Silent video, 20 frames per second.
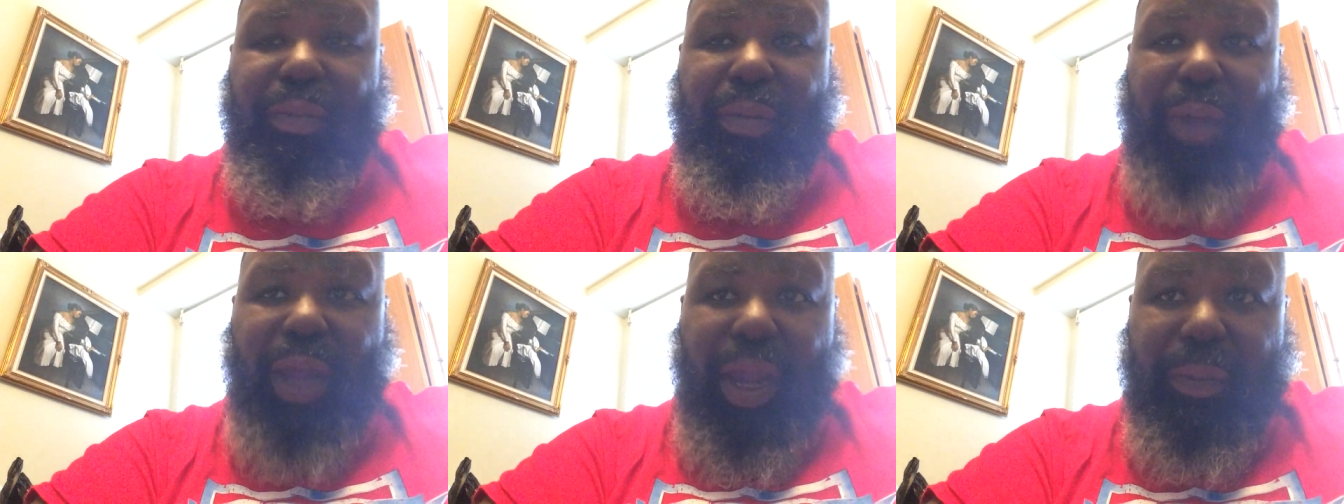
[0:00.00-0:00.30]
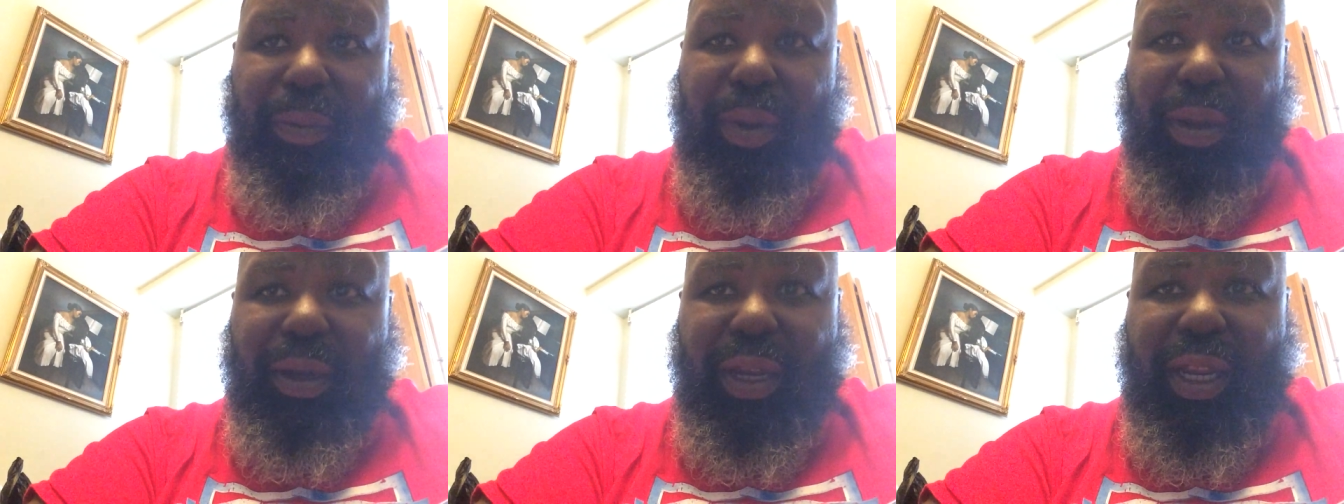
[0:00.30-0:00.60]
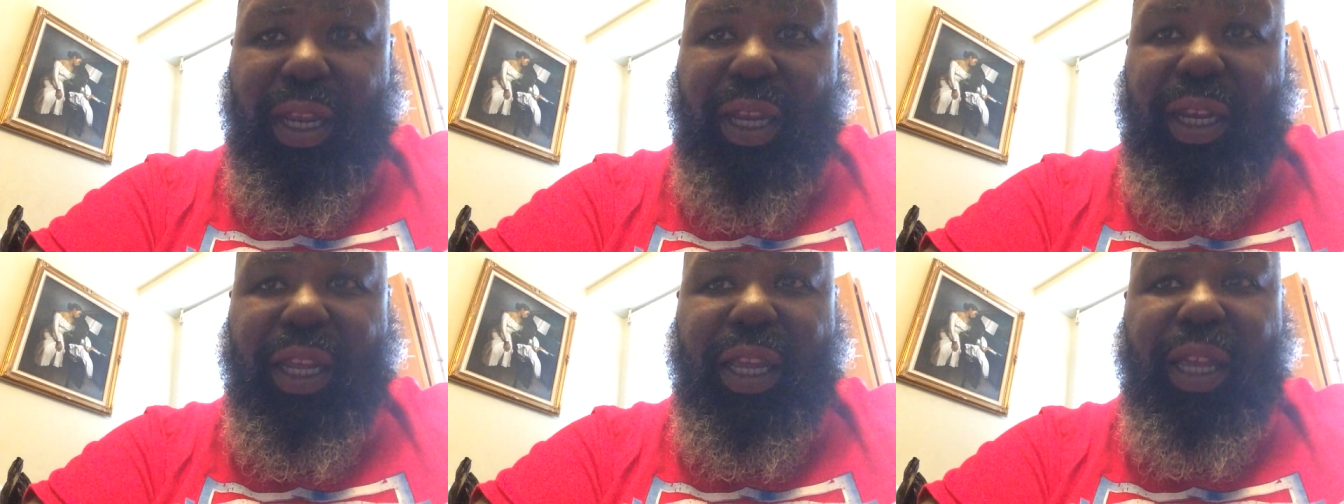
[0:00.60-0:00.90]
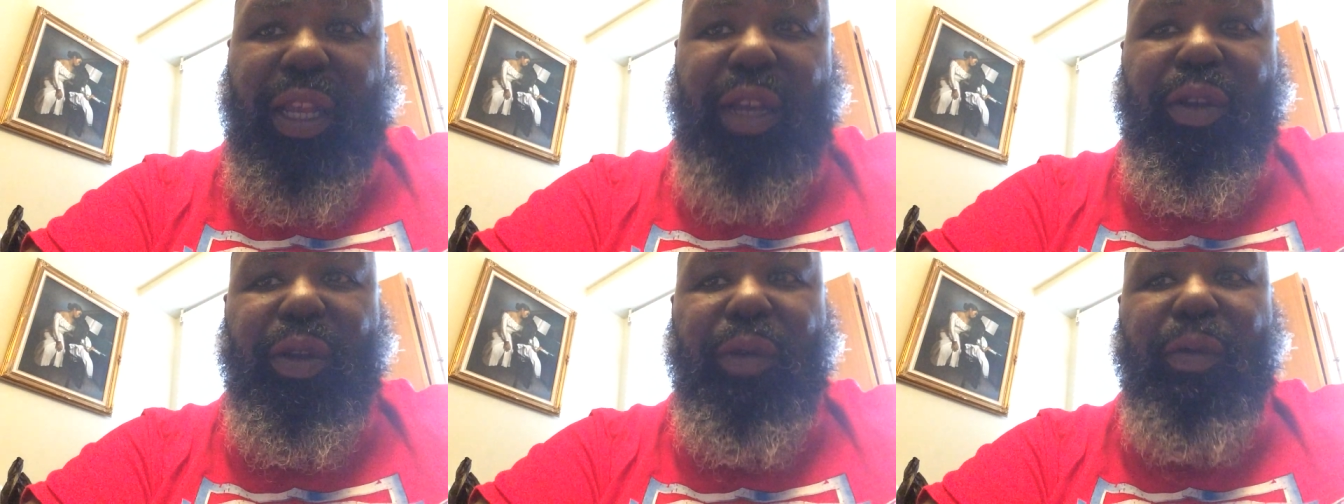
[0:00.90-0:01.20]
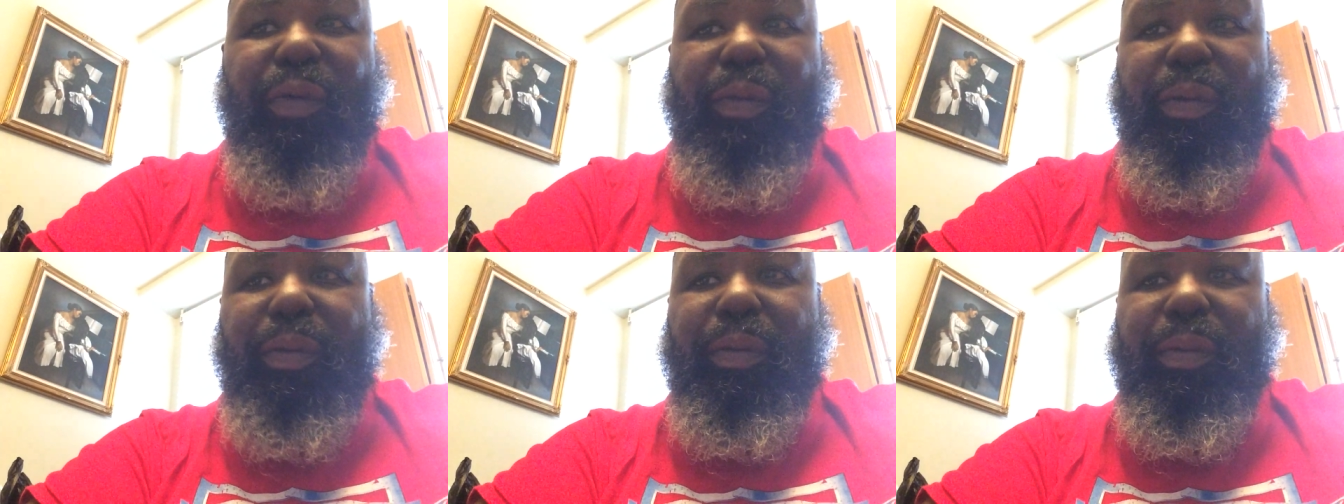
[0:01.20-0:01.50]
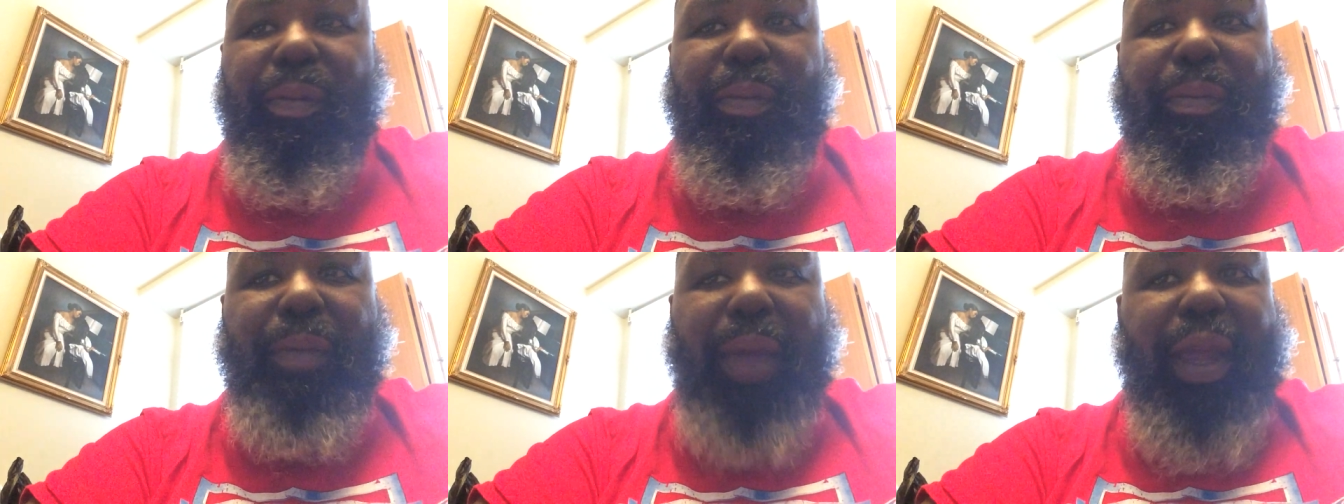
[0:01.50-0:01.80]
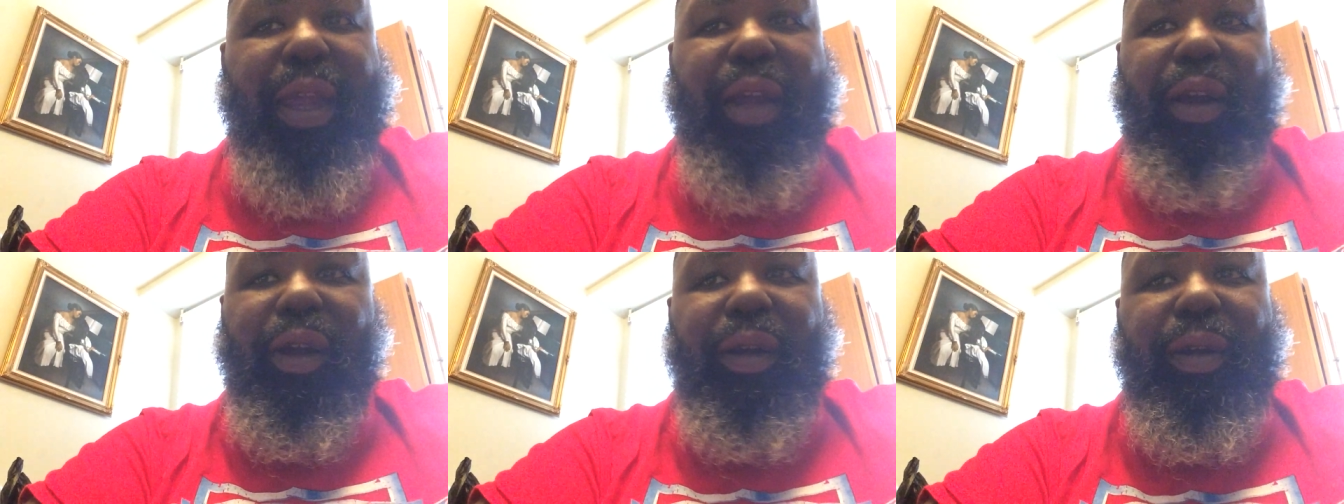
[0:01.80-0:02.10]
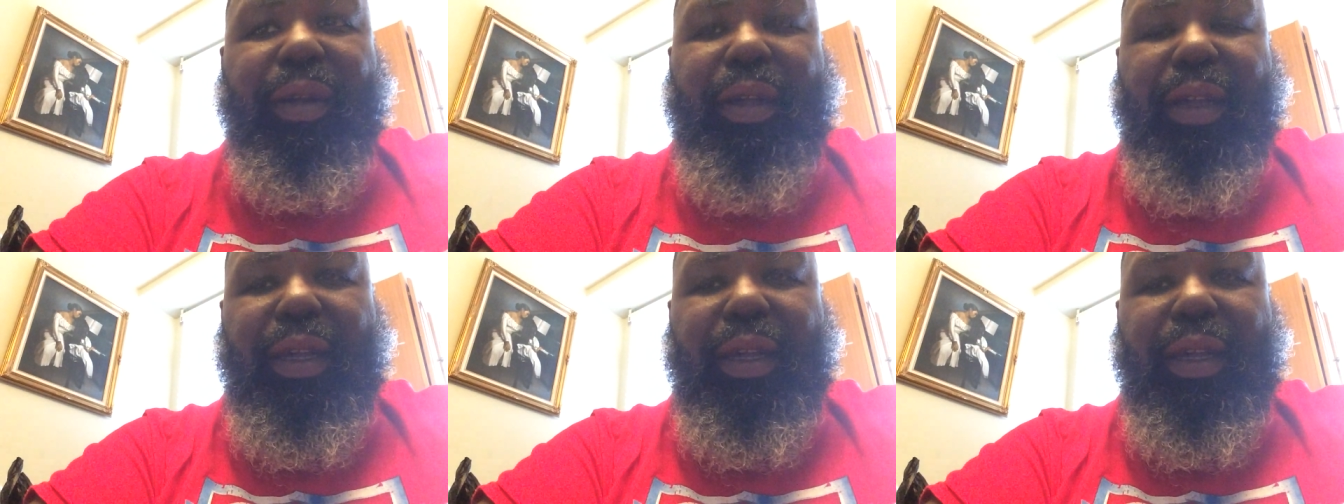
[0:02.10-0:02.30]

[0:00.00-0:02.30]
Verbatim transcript: maybe need to get a new mayor